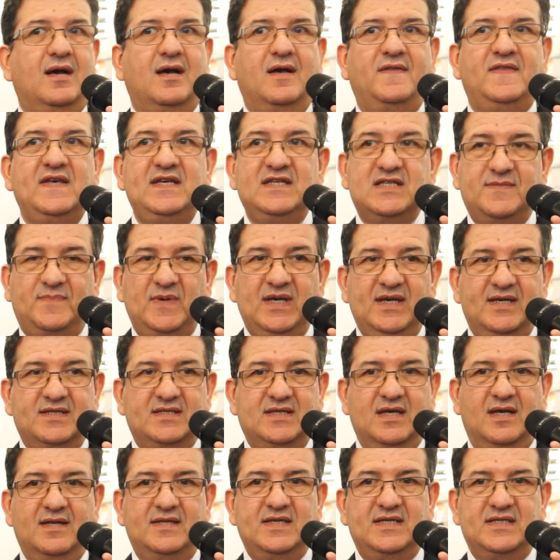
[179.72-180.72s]
These speakers
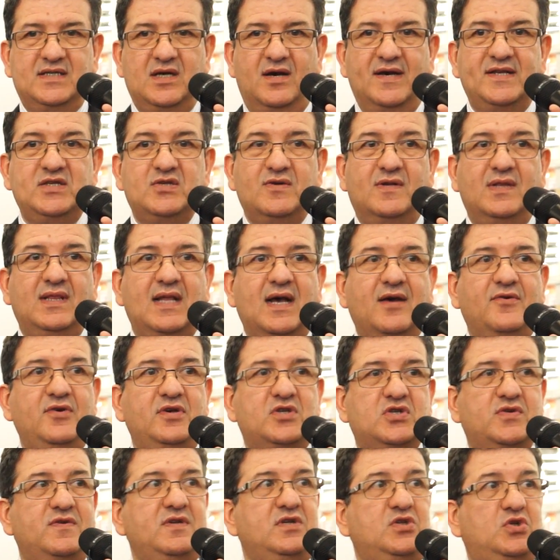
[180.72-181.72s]
are designed to allow you
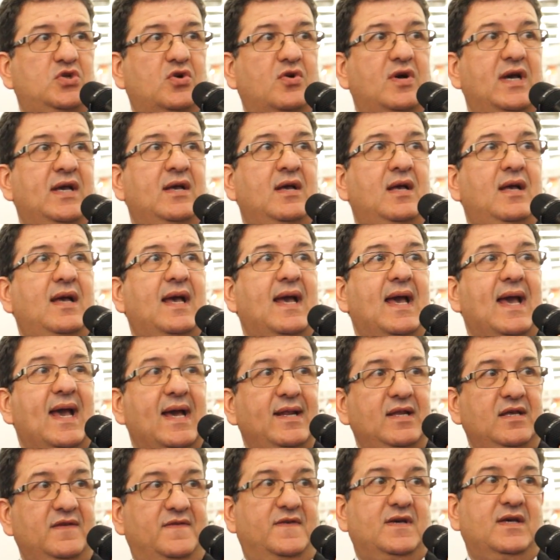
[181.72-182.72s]
to enjoy
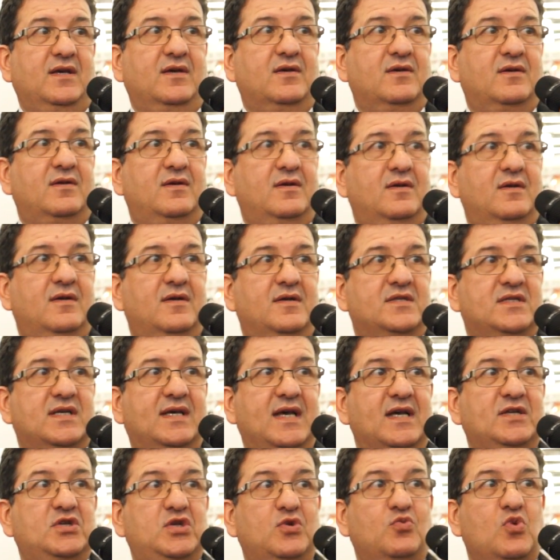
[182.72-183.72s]
anything. So
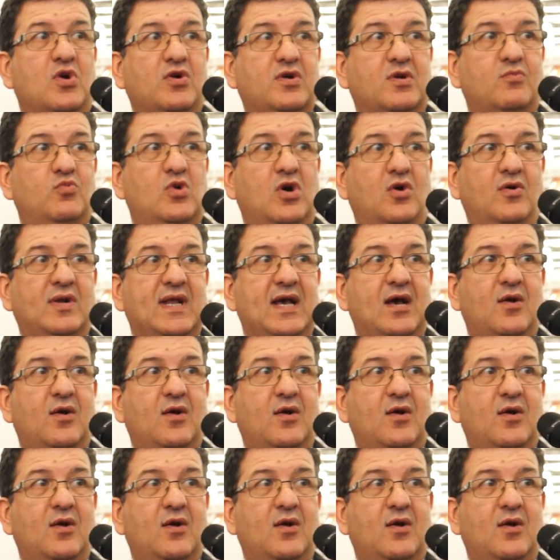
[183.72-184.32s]
get your rock and roll